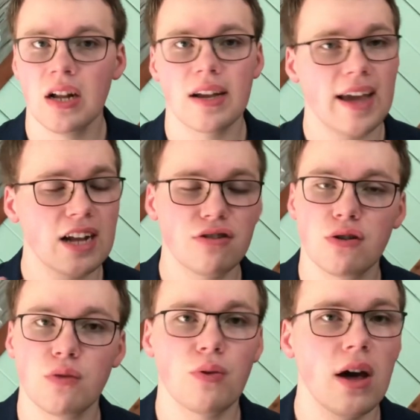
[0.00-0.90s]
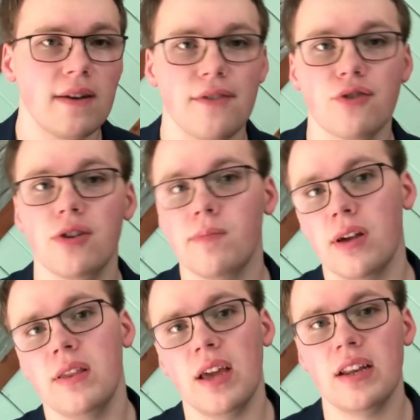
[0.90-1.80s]
Kadjevich was probably never going to play
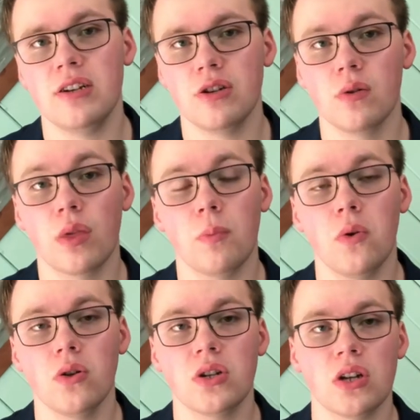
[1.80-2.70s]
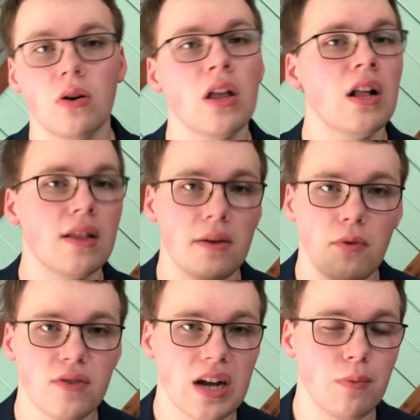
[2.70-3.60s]
in the N H L with the Bolts, so they
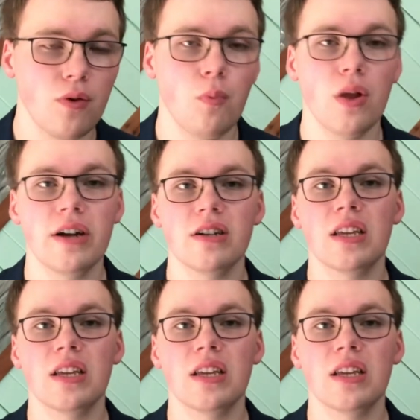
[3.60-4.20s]
move a couple of players.